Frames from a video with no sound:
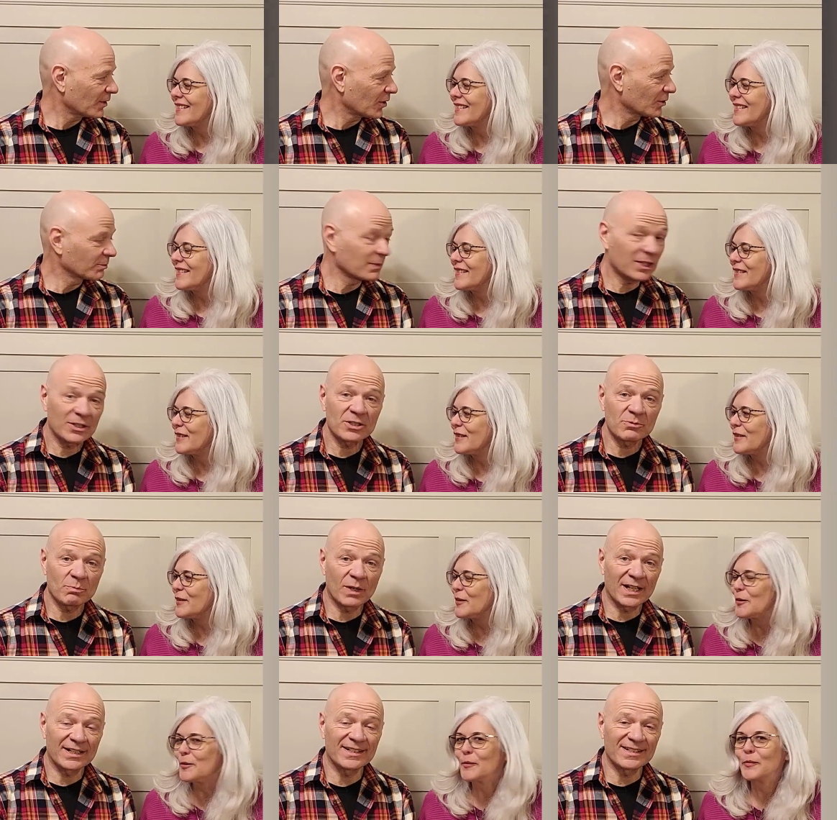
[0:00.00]
Speaker 1: called
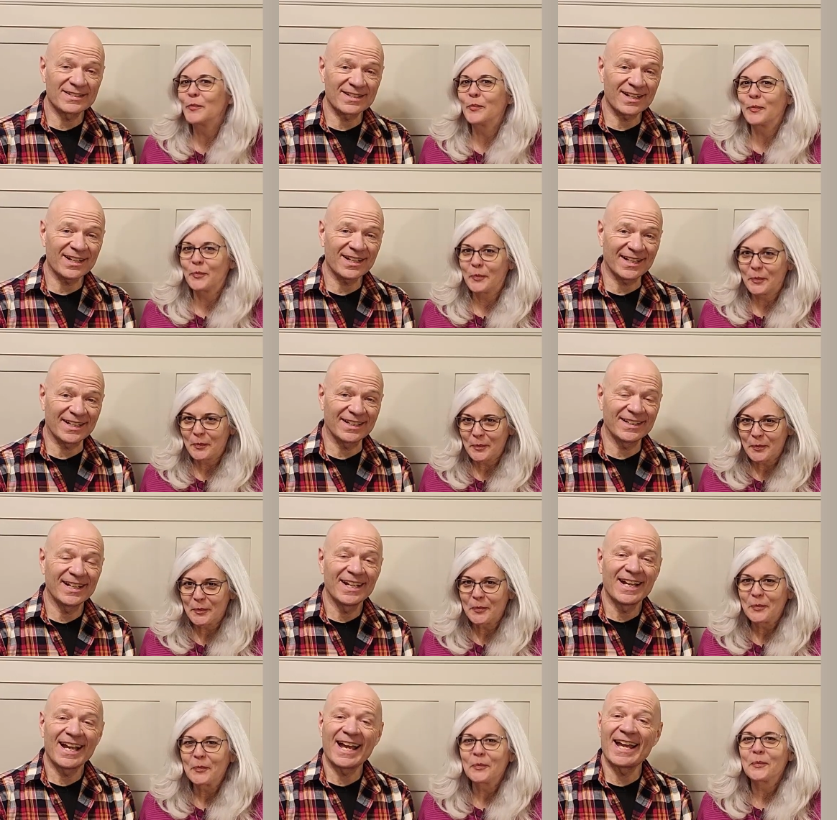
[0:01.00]
Marriage by
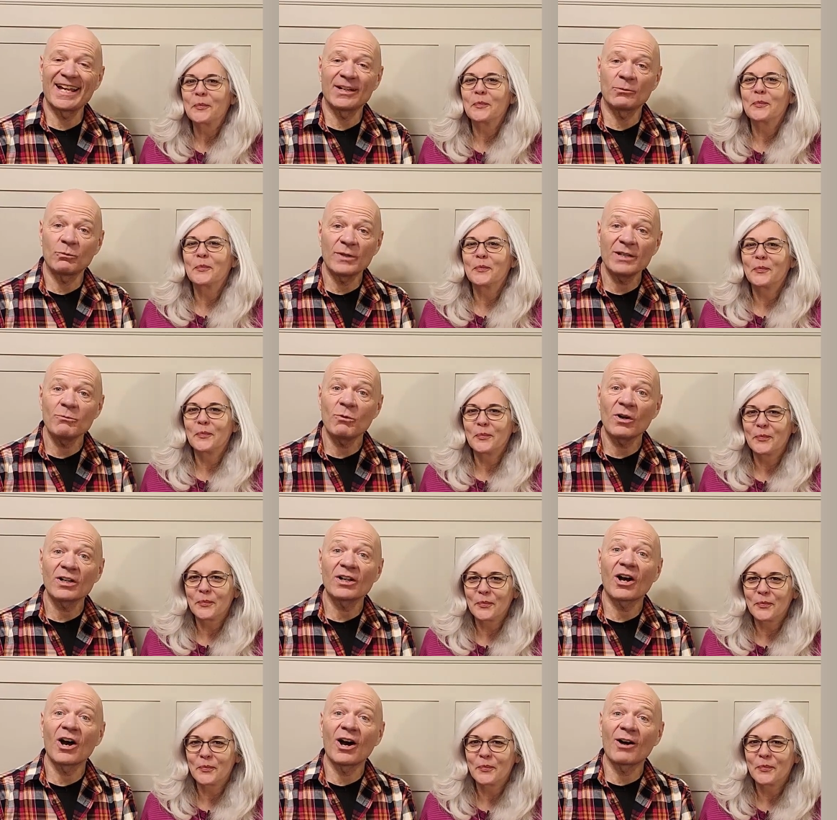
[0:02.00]
Design, and we
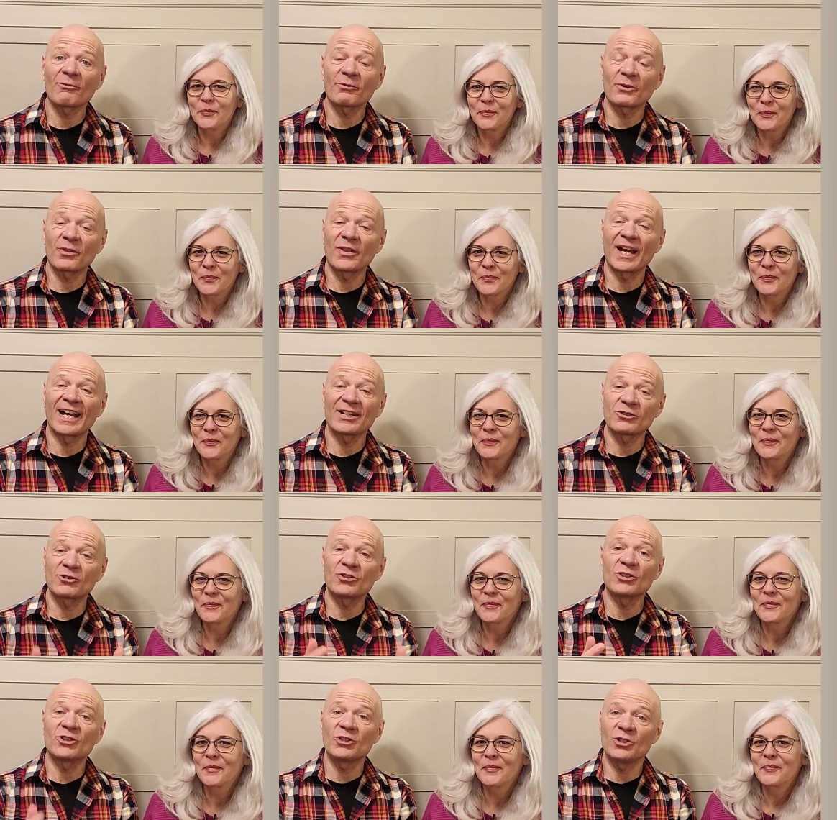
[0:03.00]
want to offer
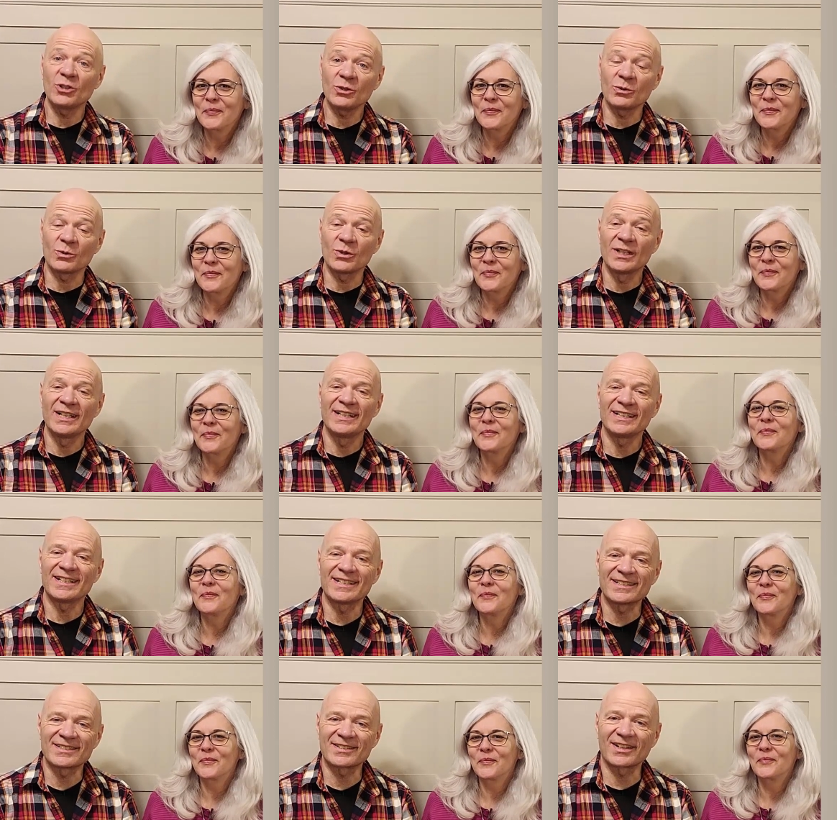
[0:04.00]
that to you.
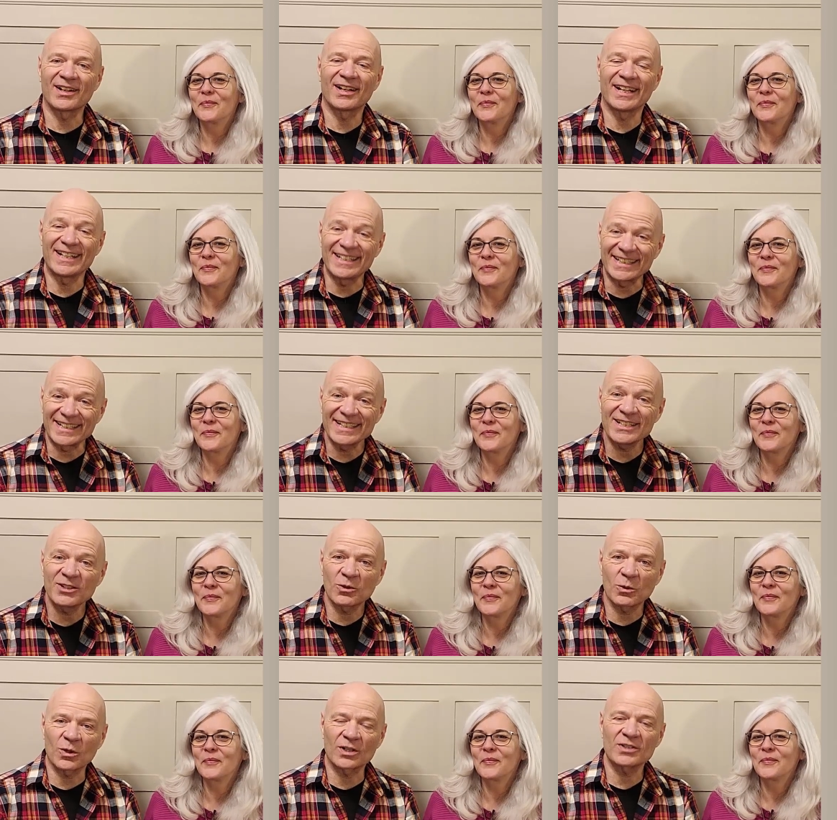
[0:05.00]
It's uh, an
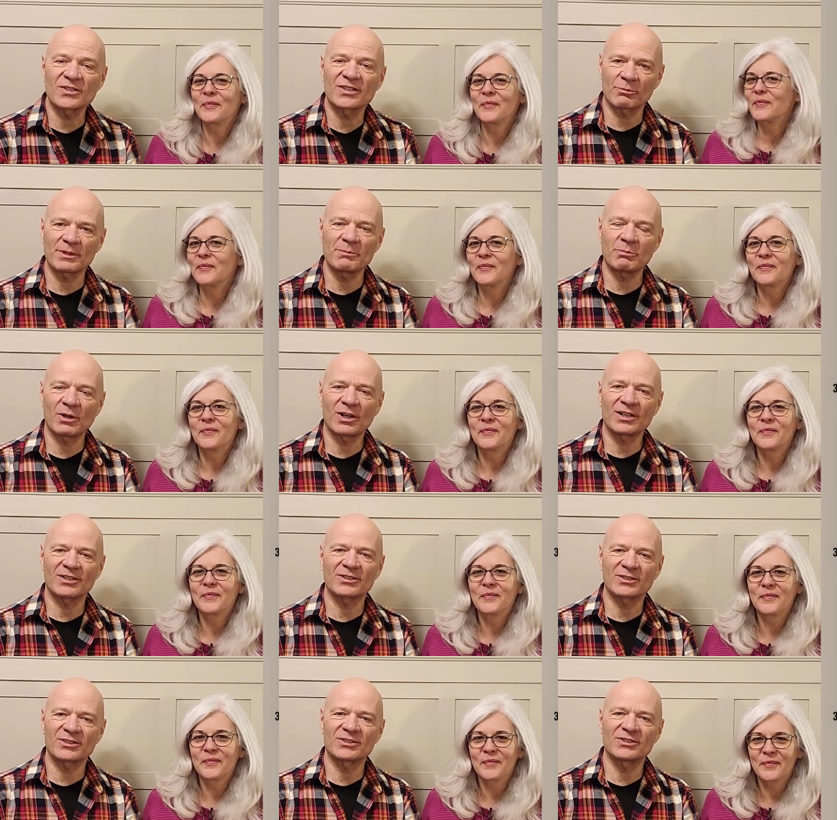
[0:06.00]
e-course,
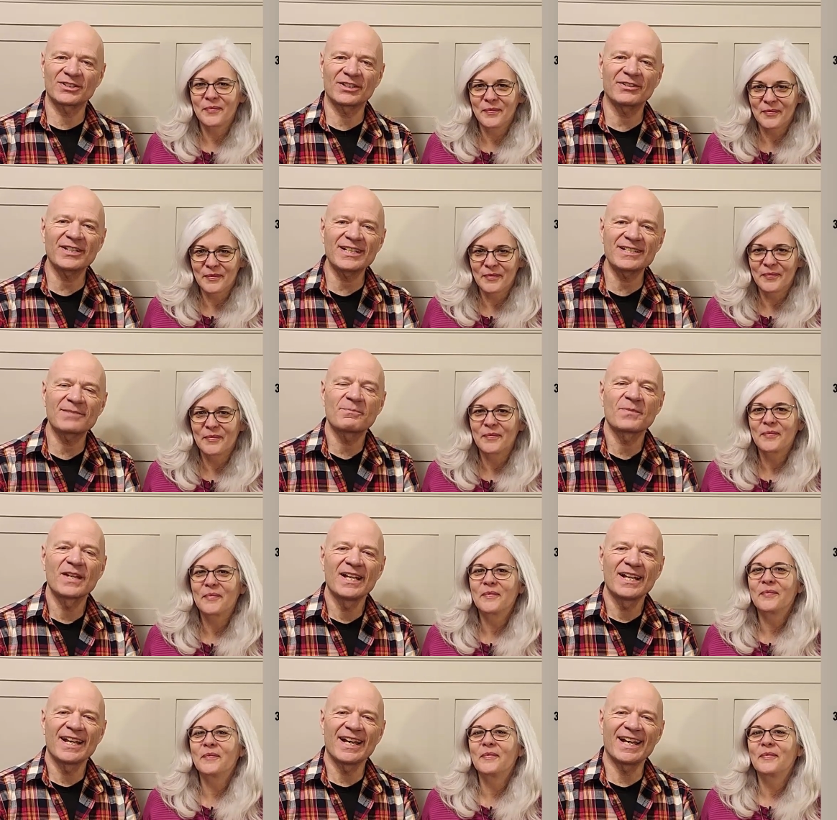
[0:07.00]
three-part series,
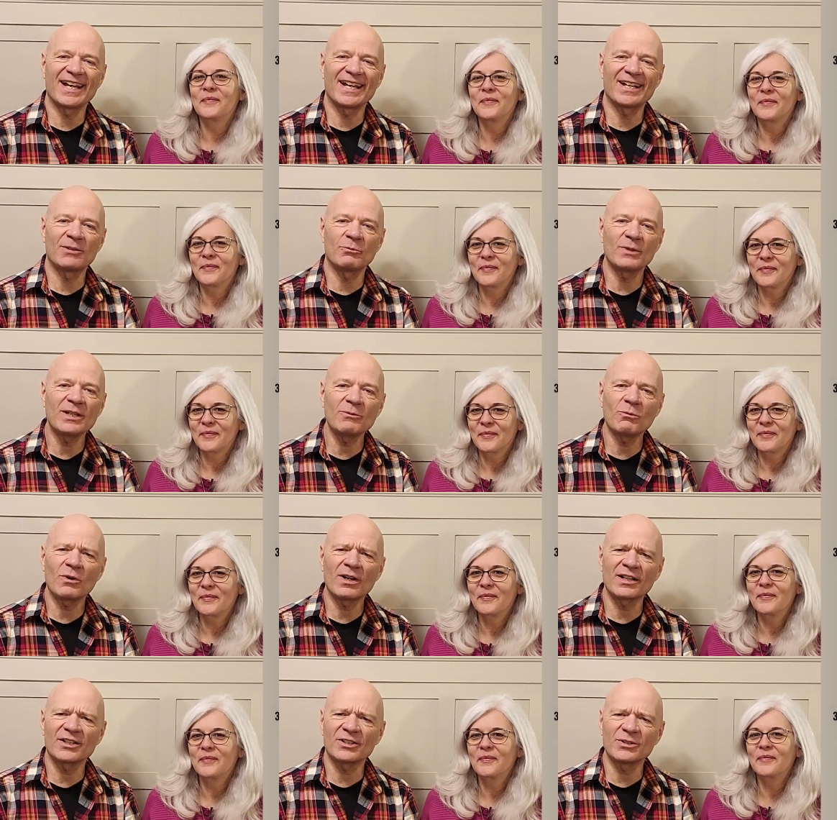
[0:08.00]
and we
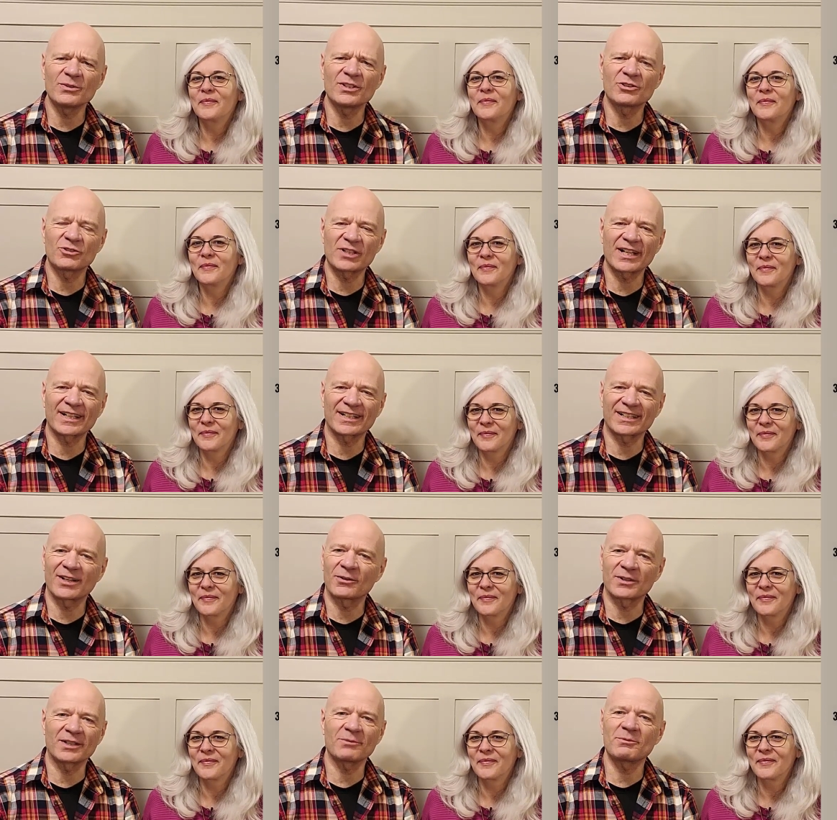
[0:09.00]
want you to check
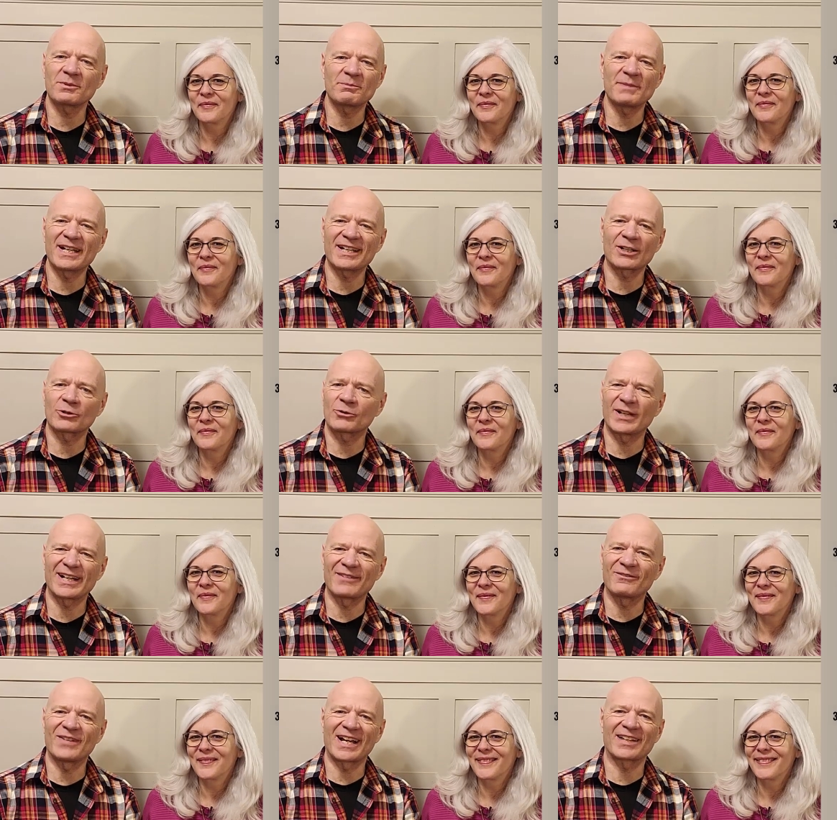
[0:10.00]
it out. It would make a
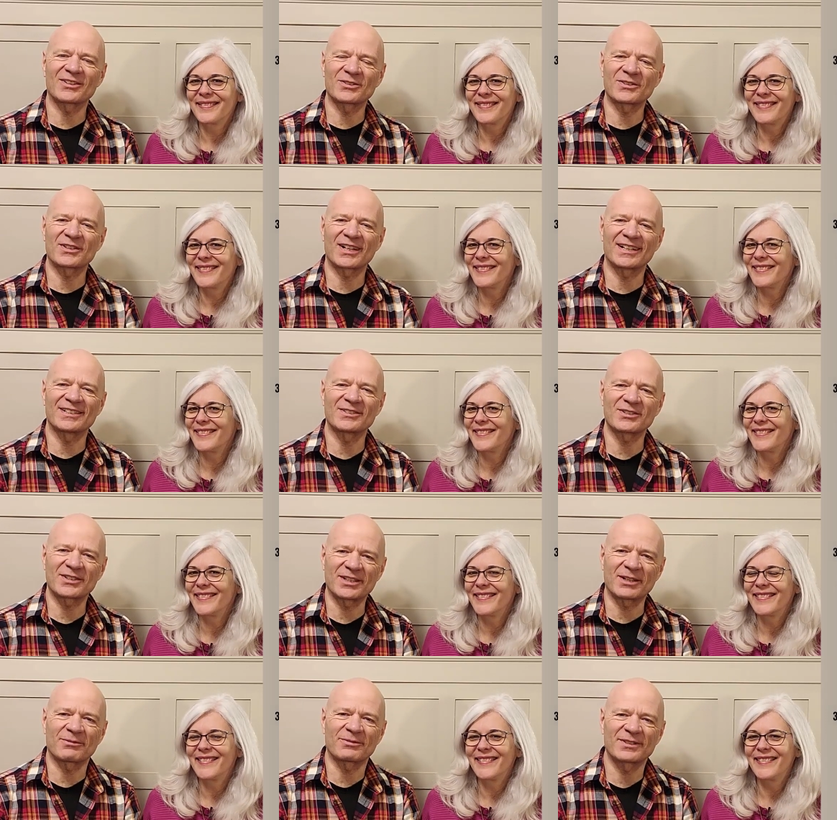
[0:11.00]
great
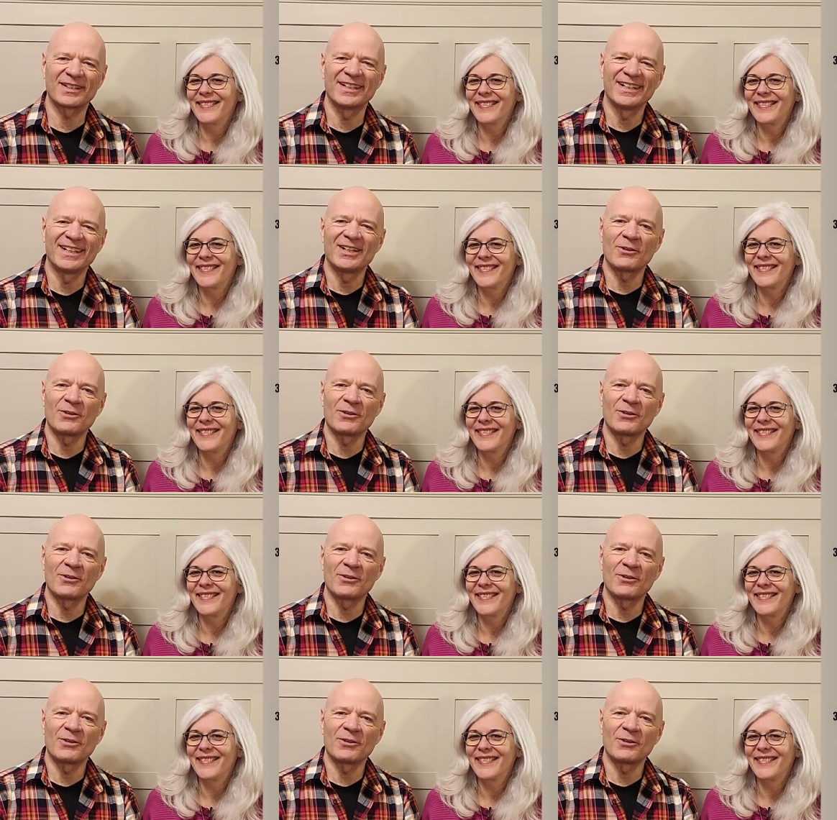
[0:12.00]
Valentine's gift